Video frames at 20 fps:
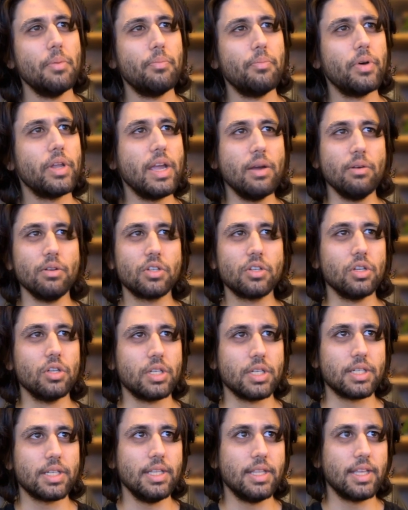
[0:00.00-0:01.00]
but it was good
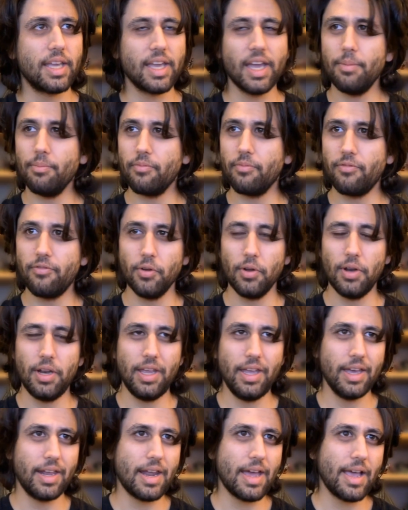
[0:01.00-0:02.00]
to see the game
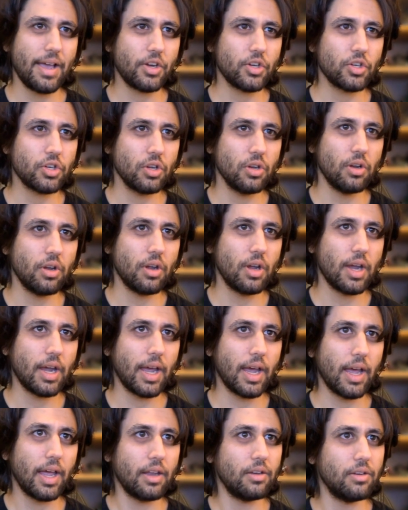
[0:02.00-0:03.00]
fully in action,
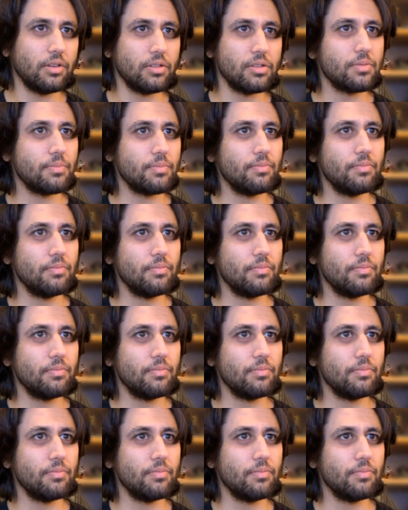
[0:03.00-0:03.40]
and